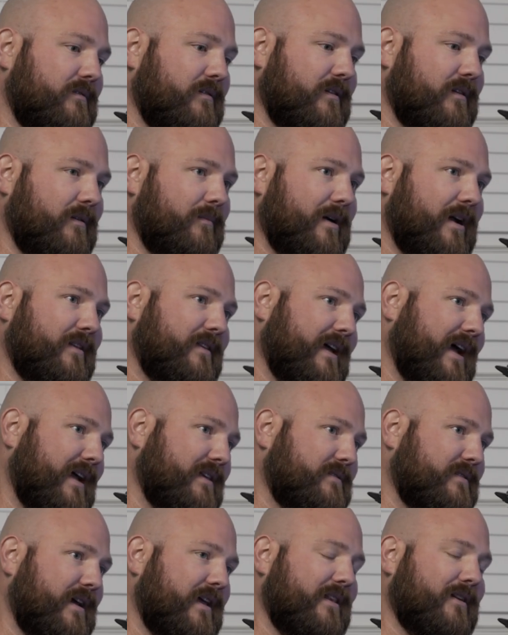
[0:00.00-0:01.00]
and then my
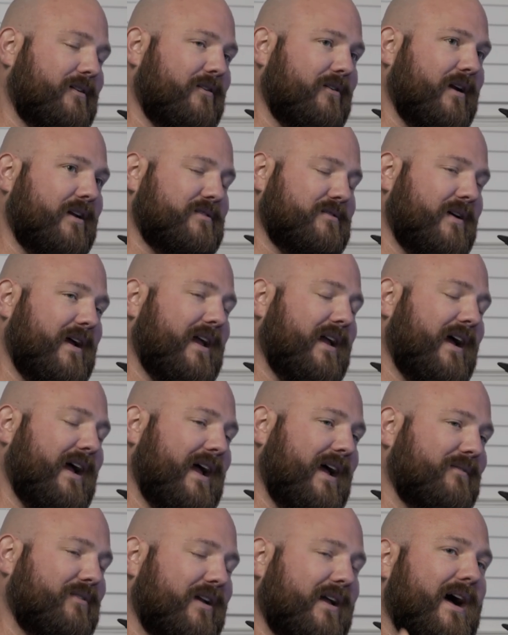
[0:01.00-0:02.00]
dad's side, the grit. So I
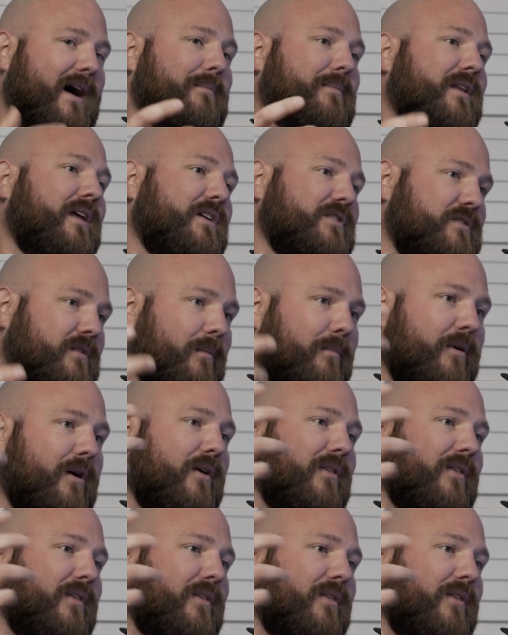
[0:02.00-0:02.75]
have a combination of both.